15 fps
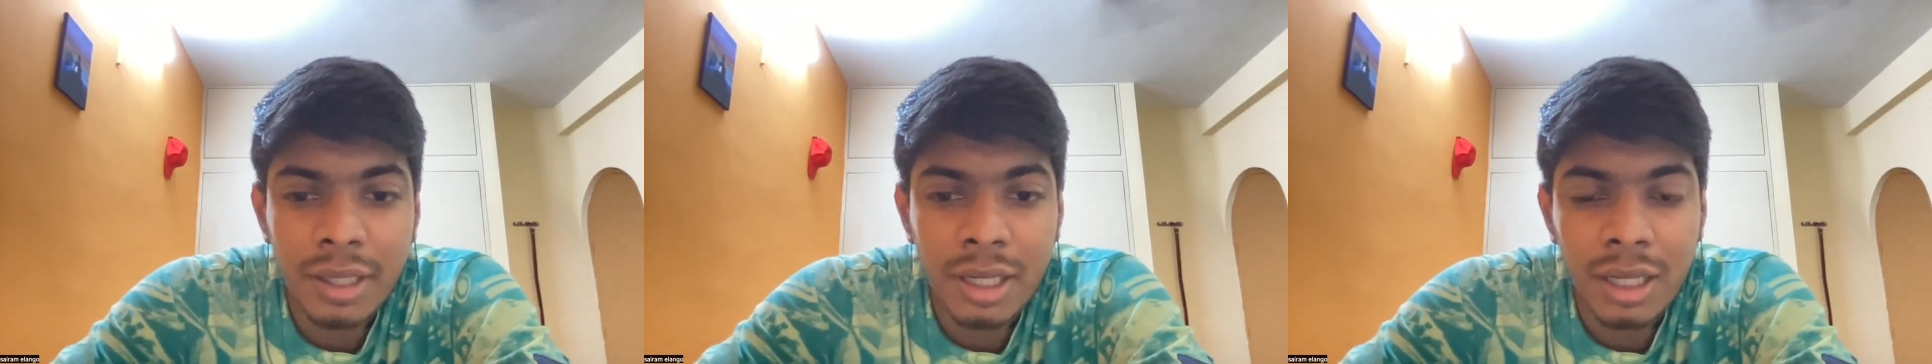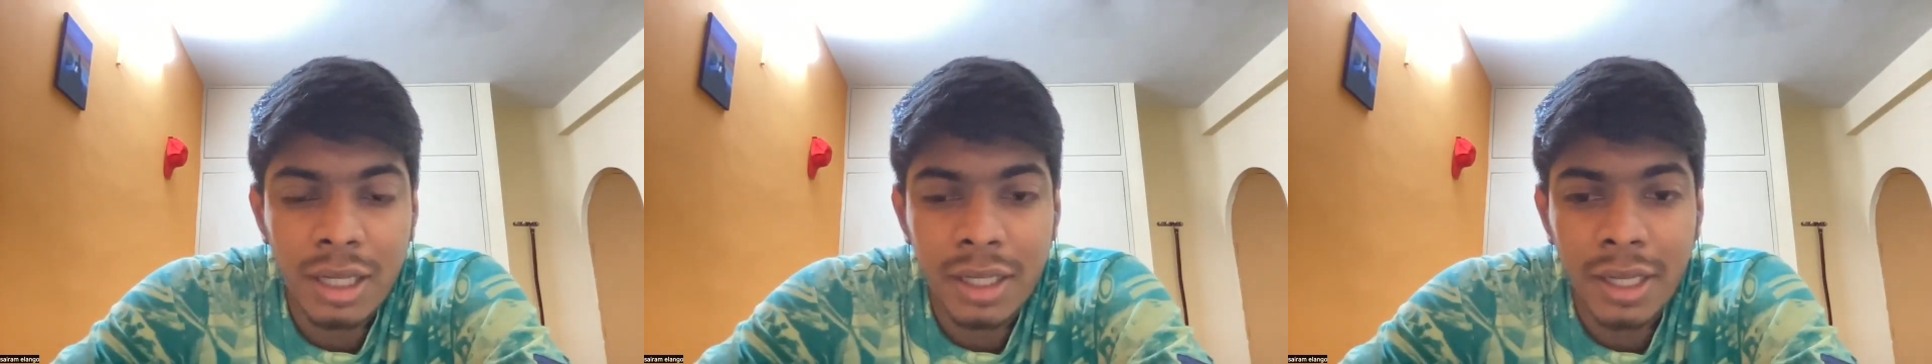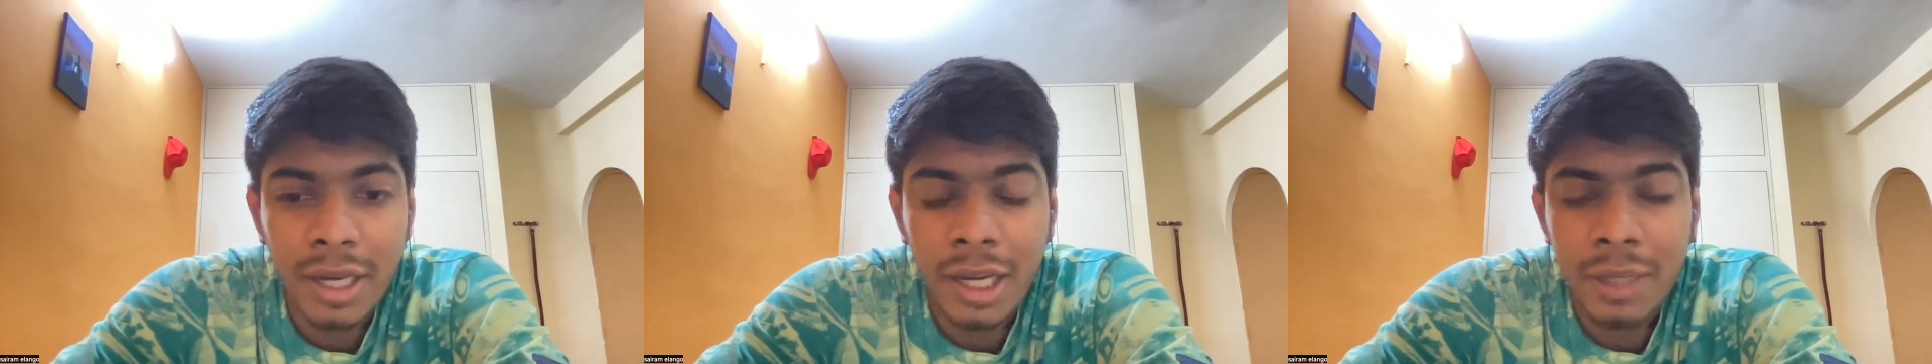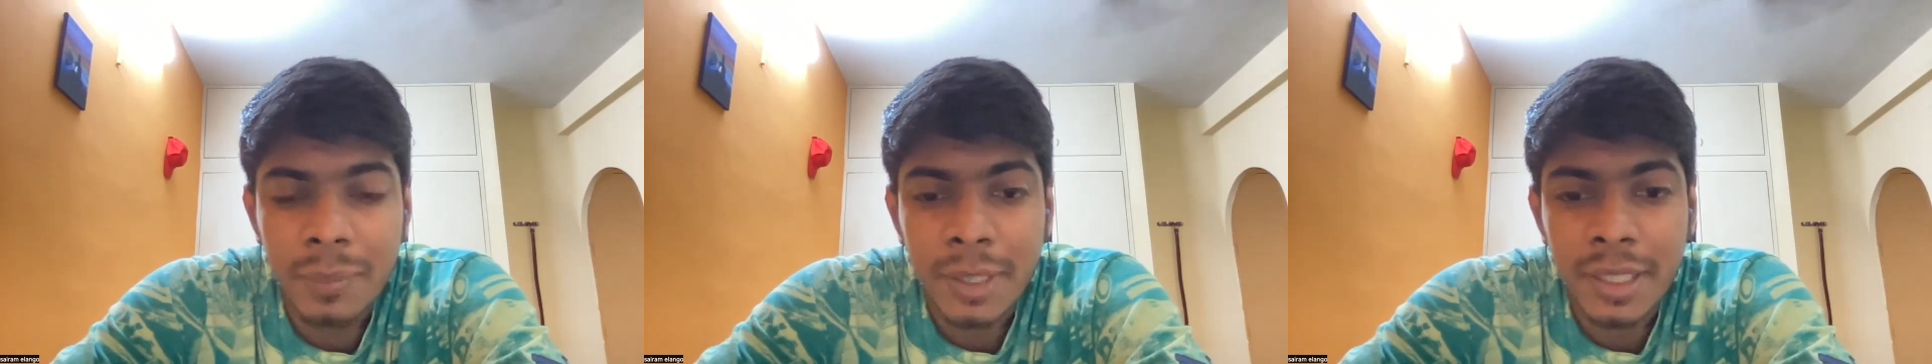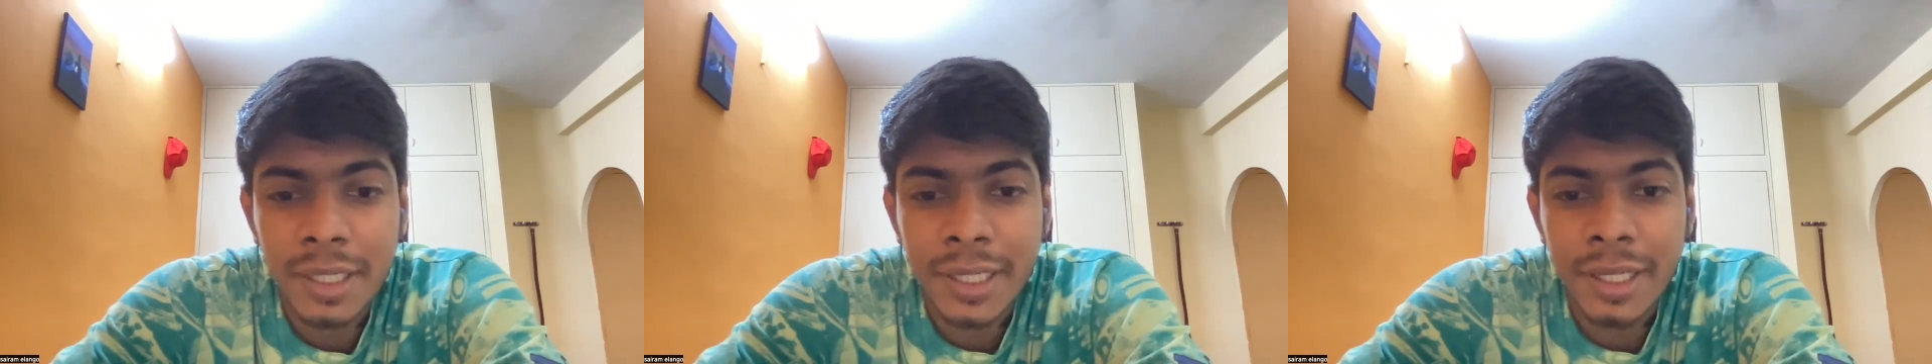and I'm
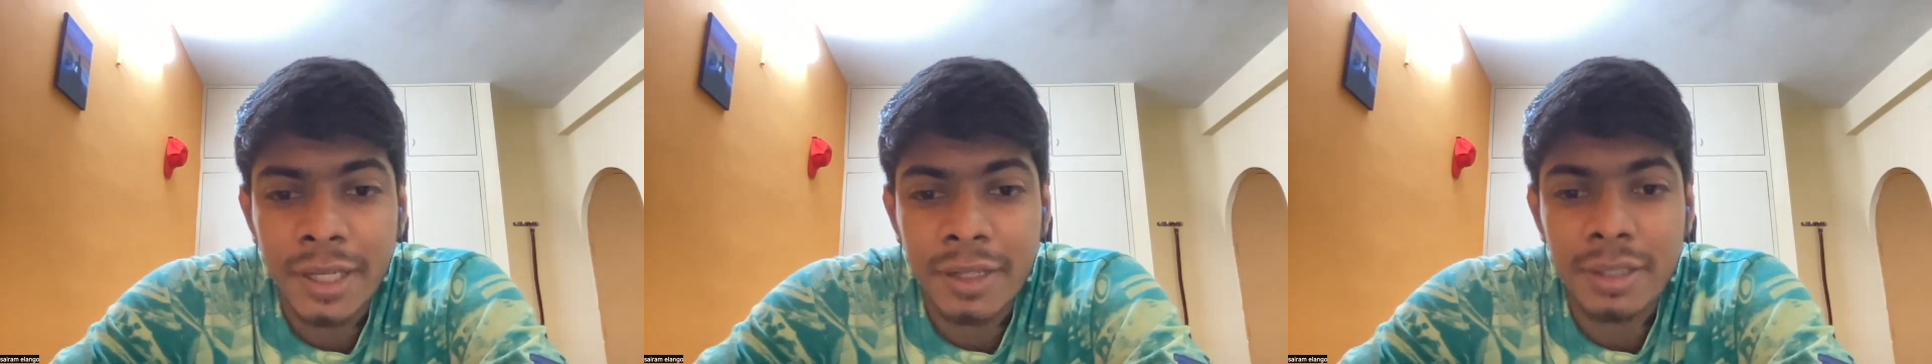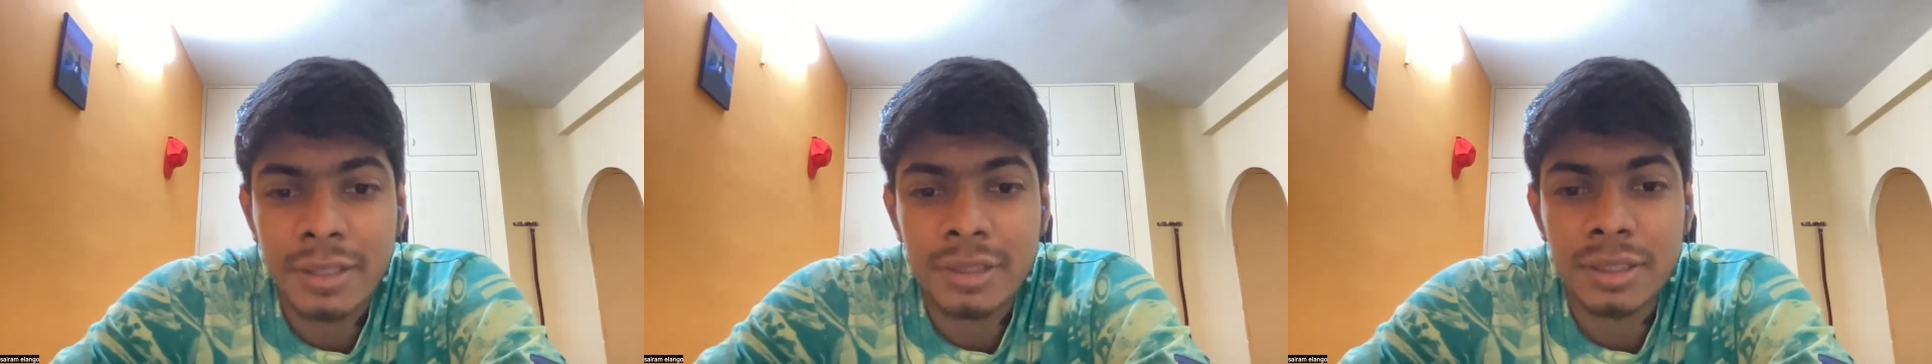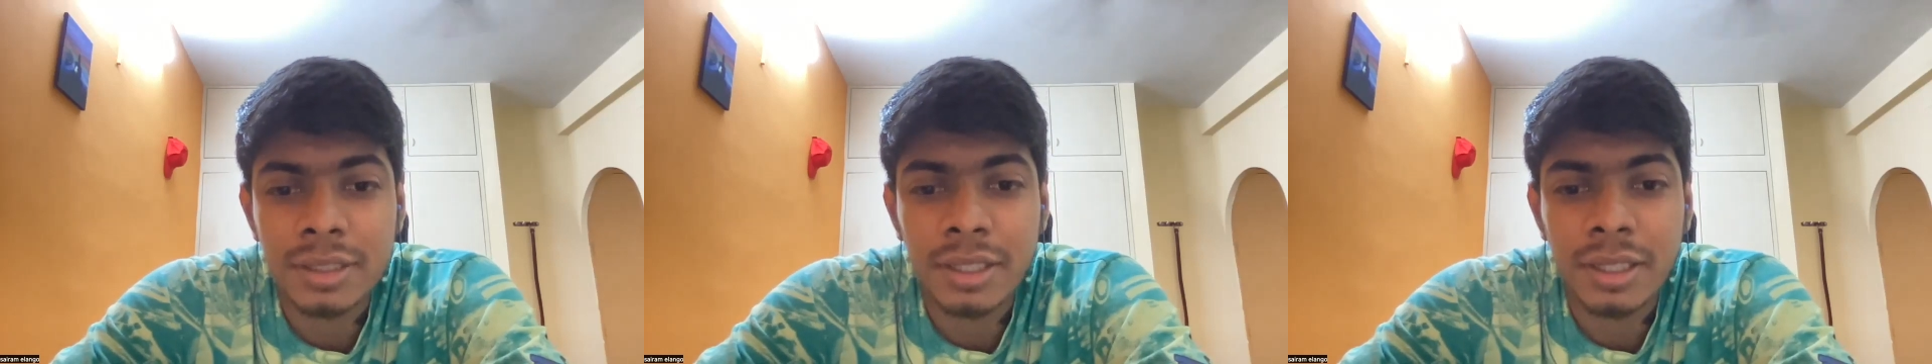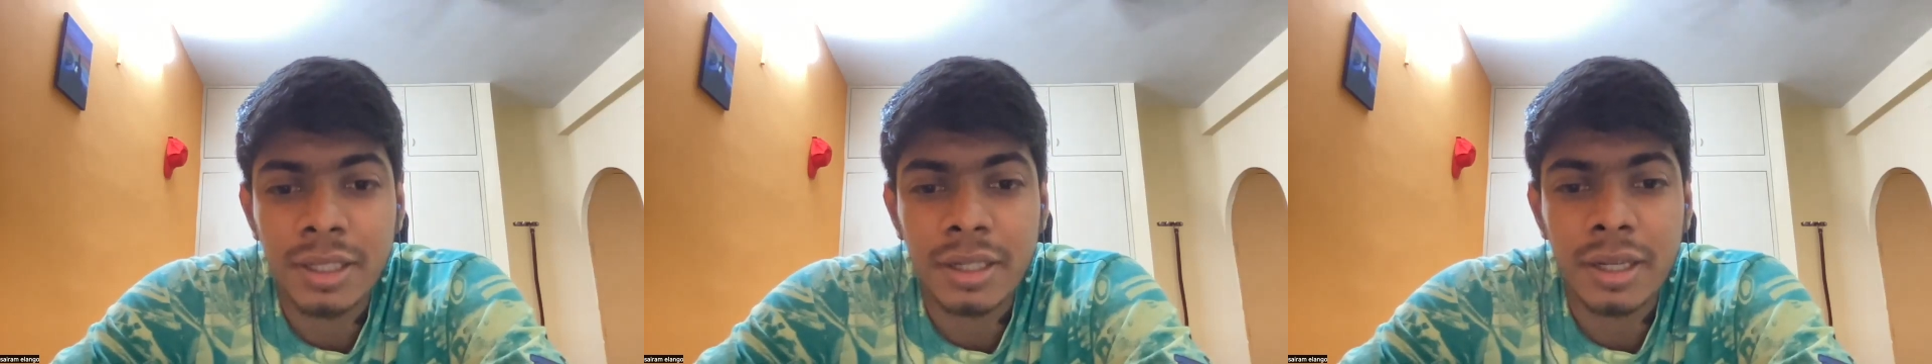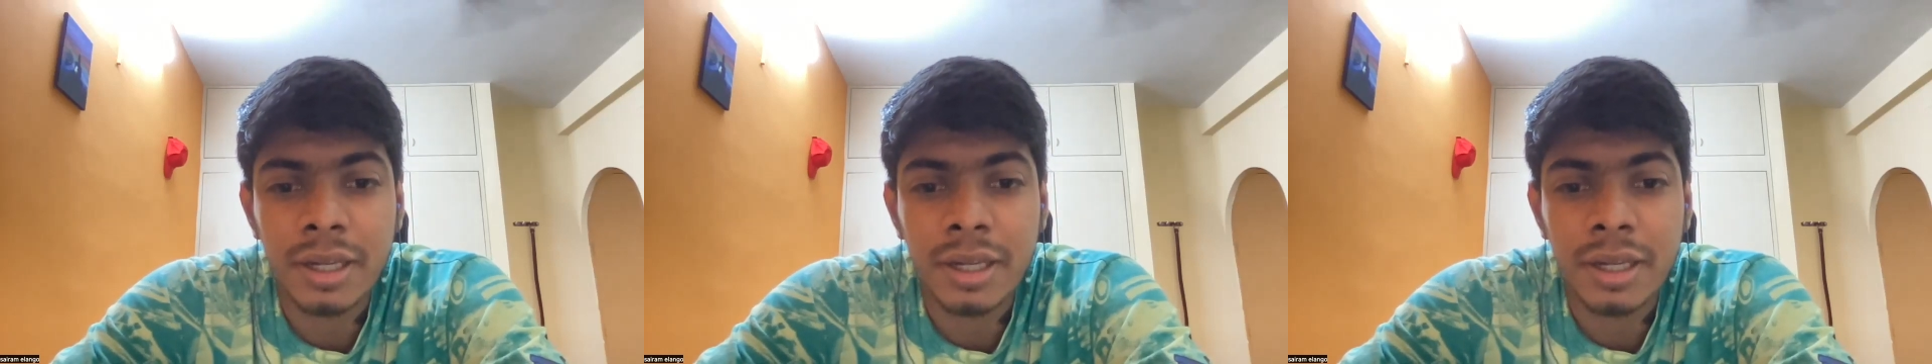a data engineer,